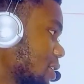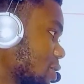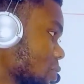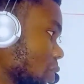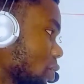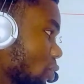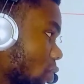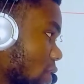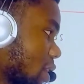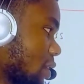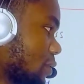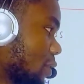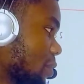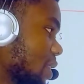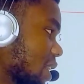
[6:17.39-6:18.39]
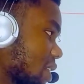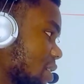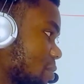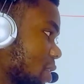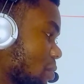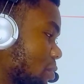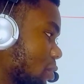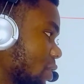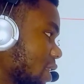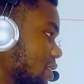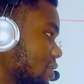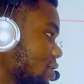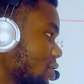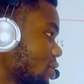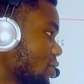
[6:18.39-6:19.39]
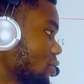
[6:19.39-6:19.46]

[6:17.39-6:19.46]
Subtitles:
So when you don't have lipid acceptor proteins,